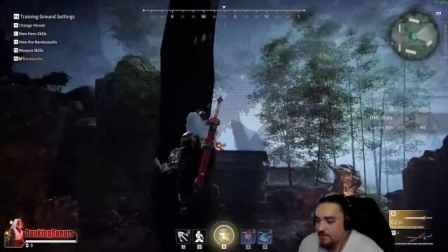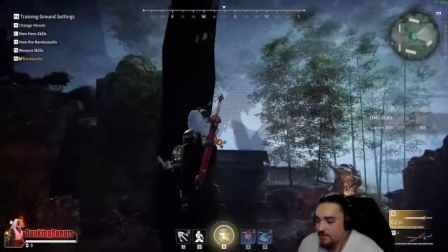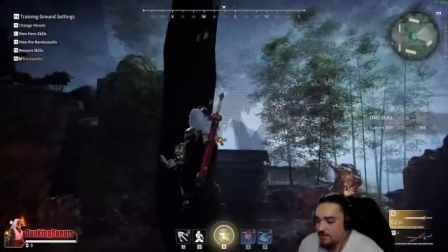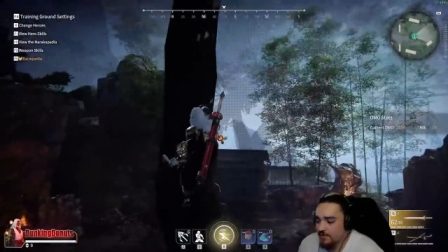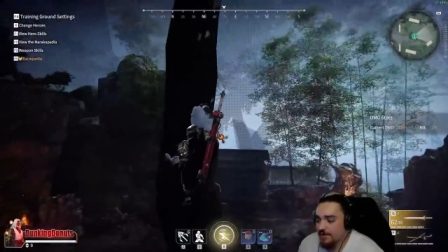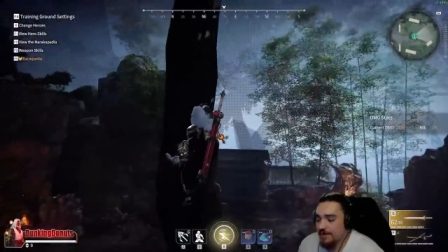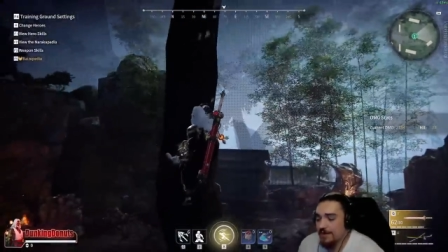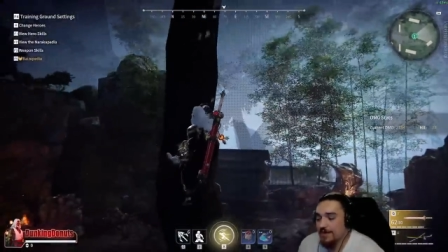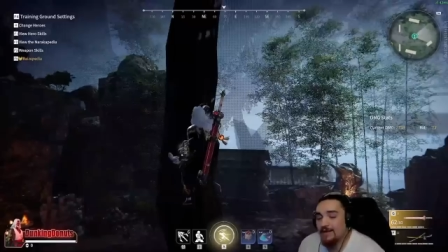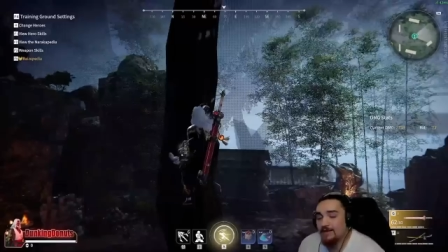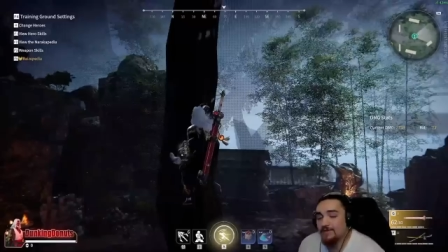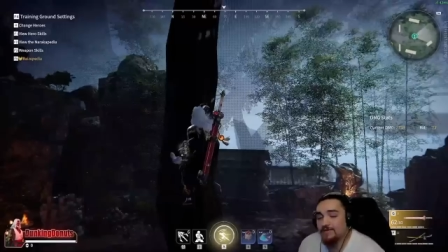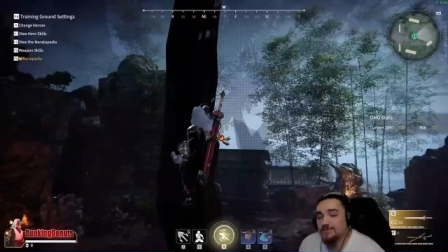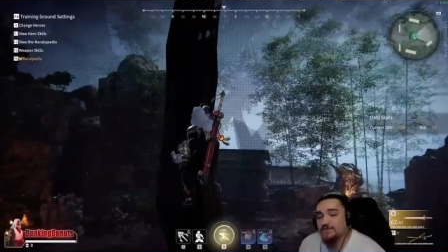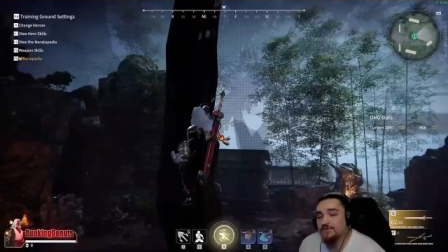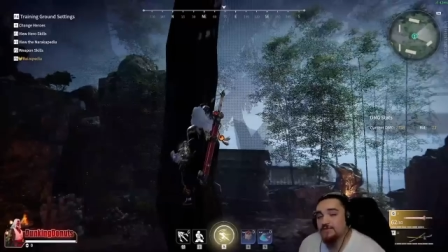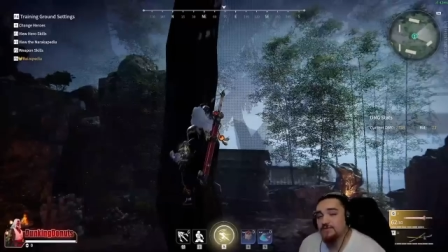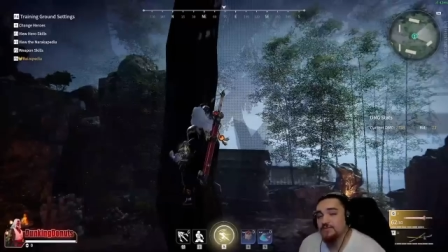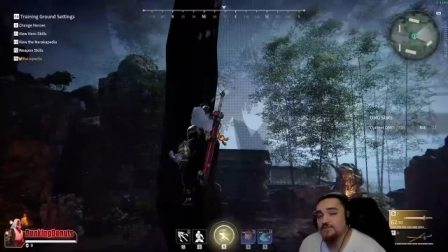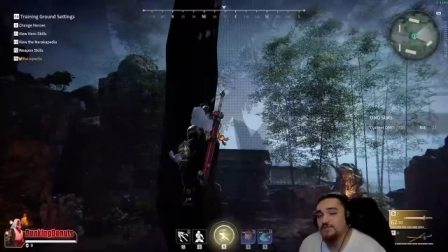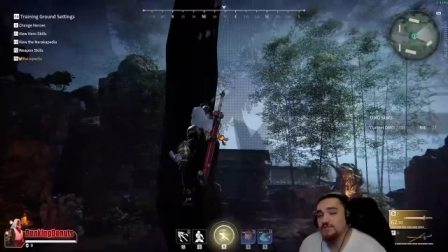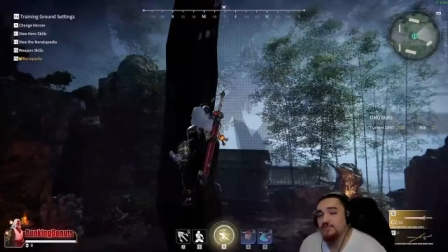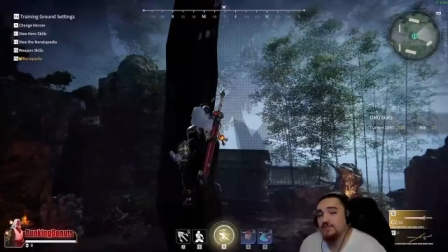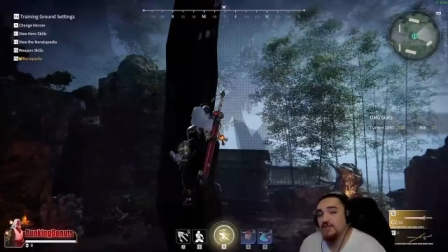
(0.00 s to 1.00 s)
it allows you
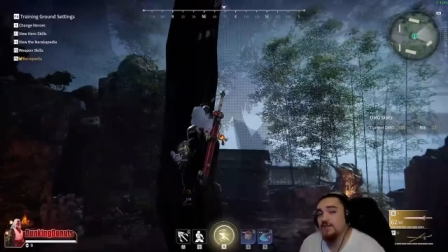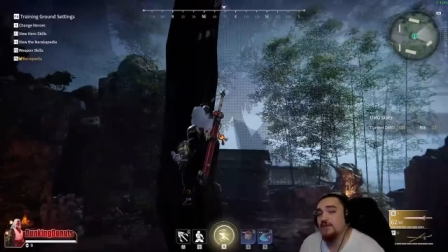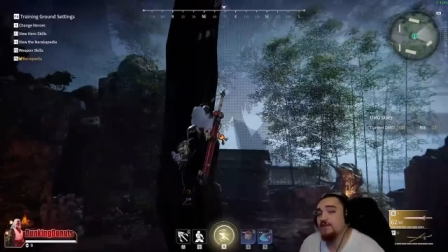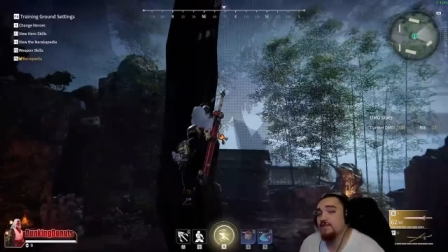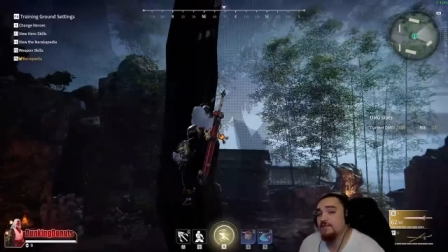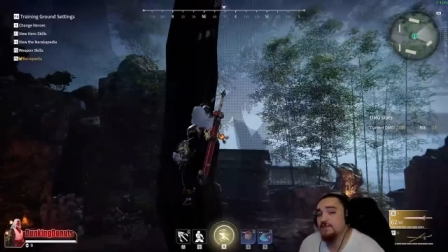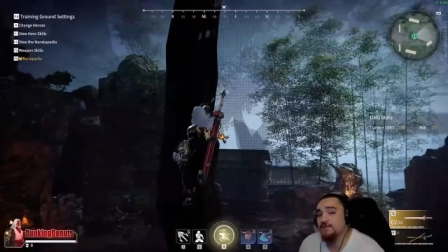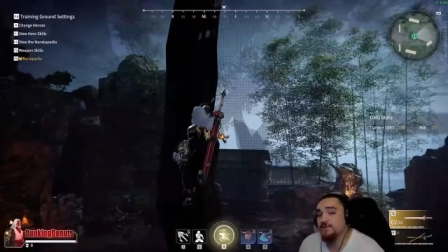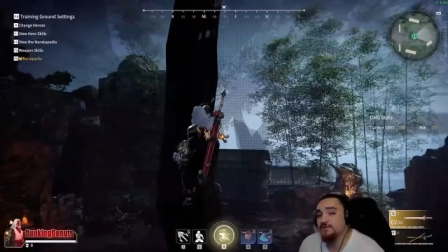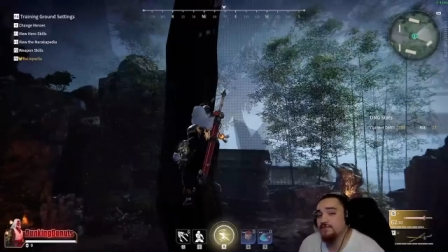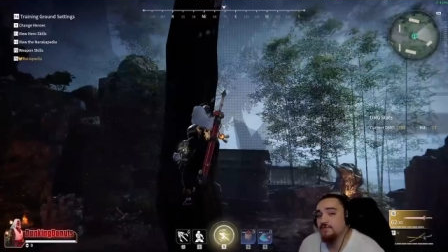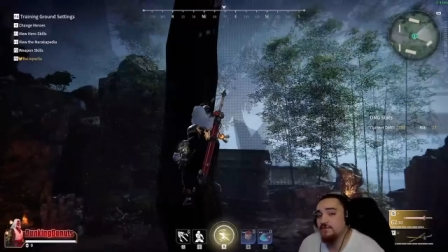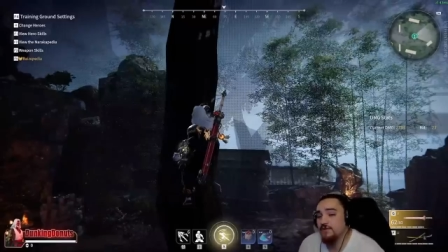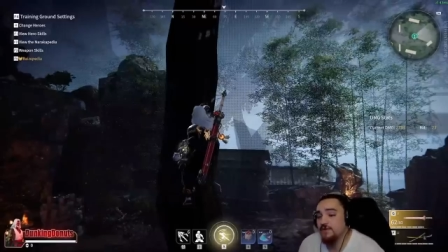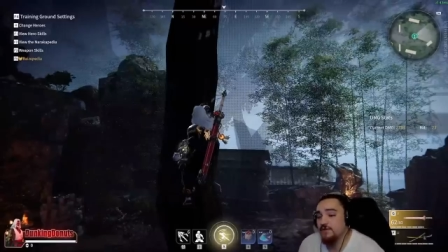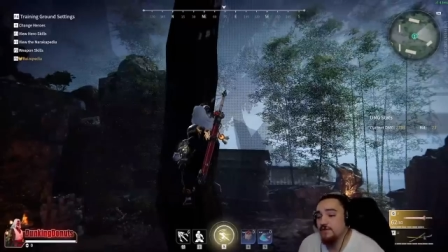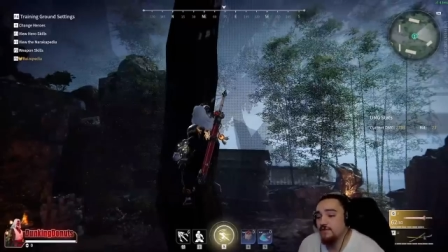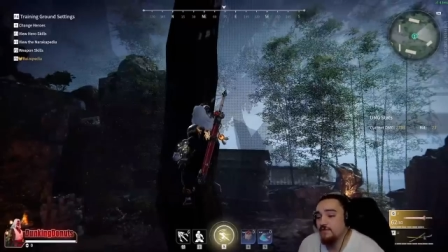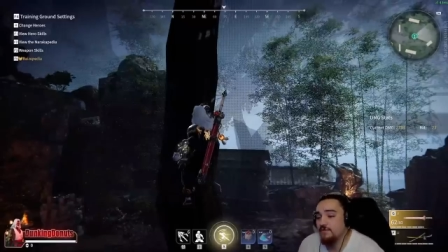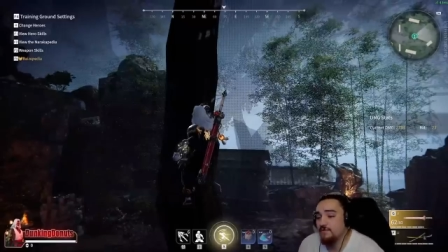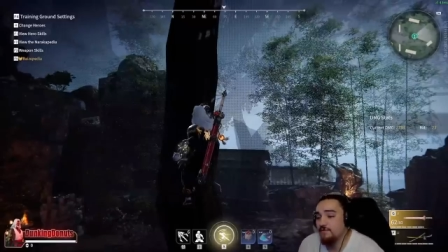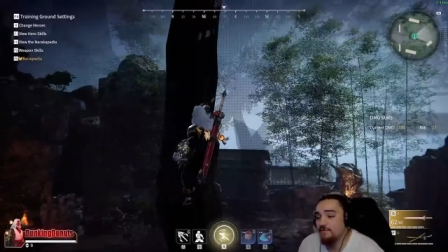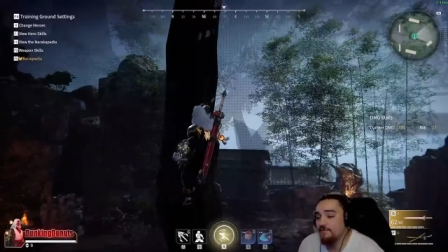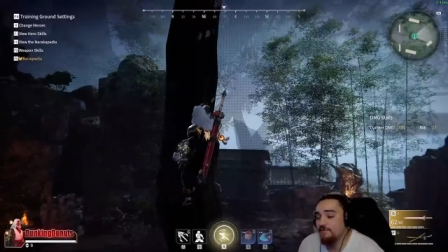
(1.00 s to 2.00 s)
to scale the
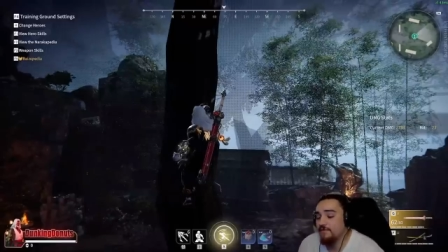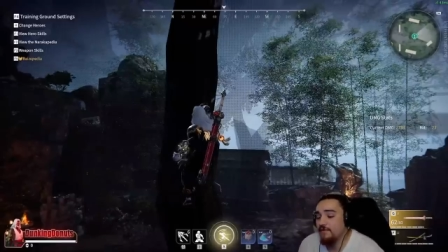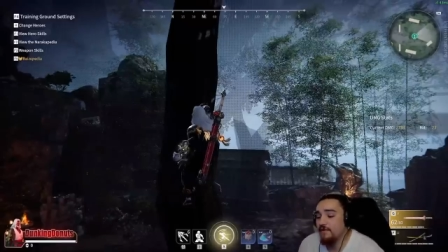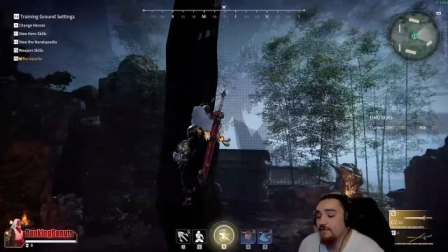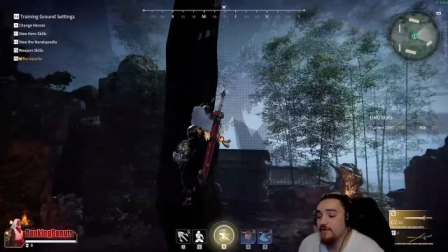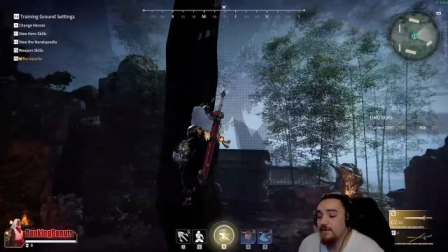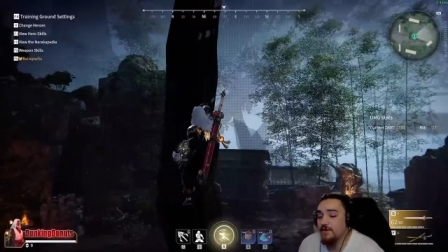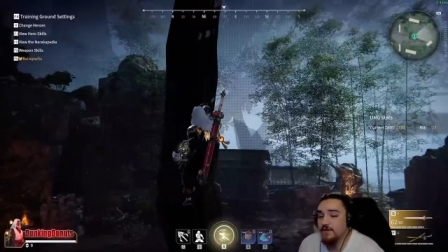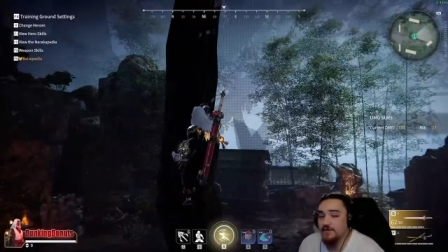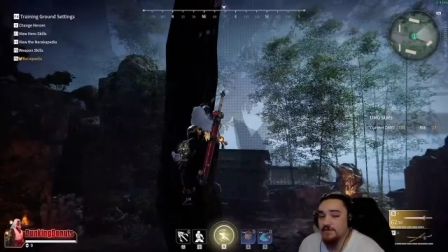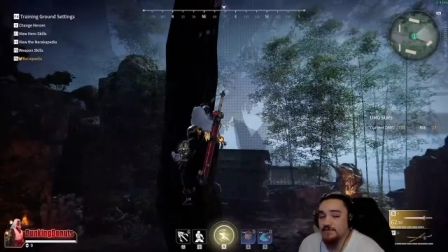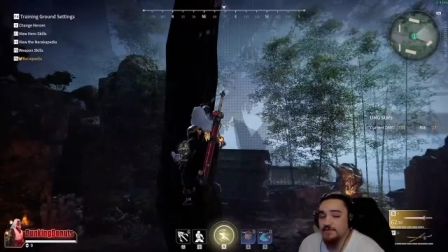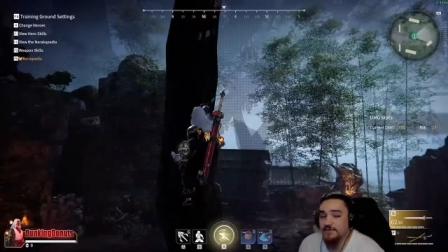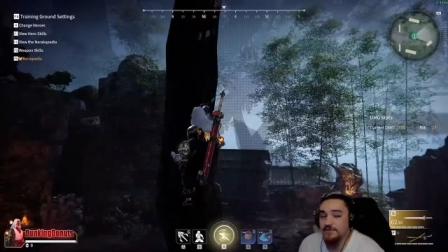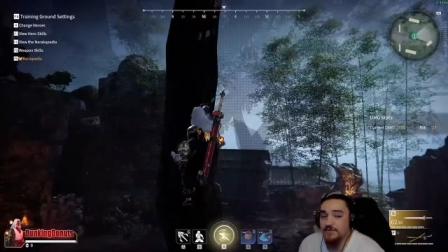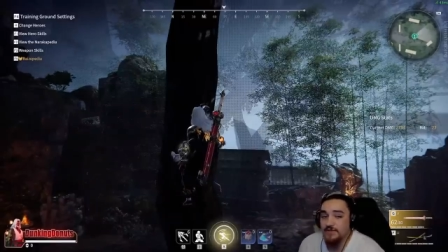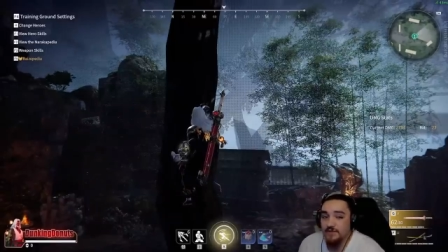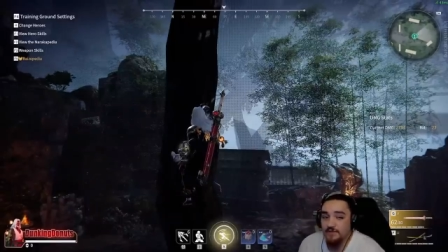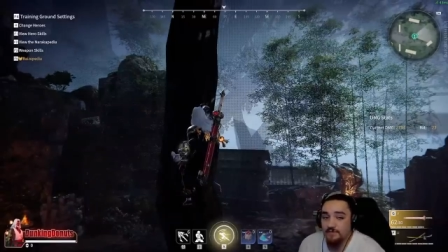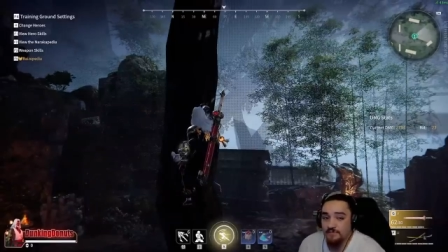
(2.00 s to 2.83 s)
tree very easily